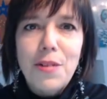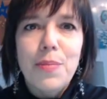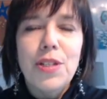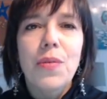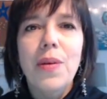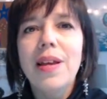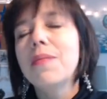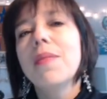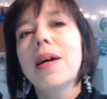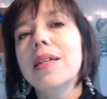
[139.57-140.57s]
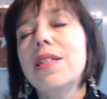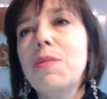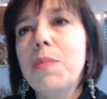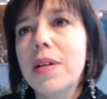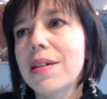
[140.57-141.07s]
between my
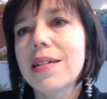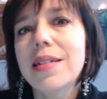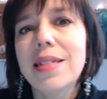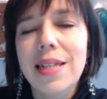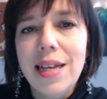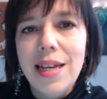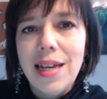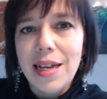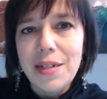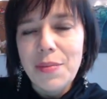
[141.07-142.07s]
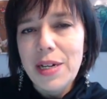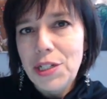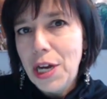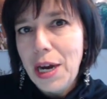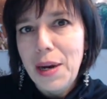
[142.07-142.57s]
spirit and my
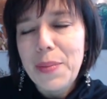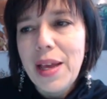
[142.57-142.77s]
job.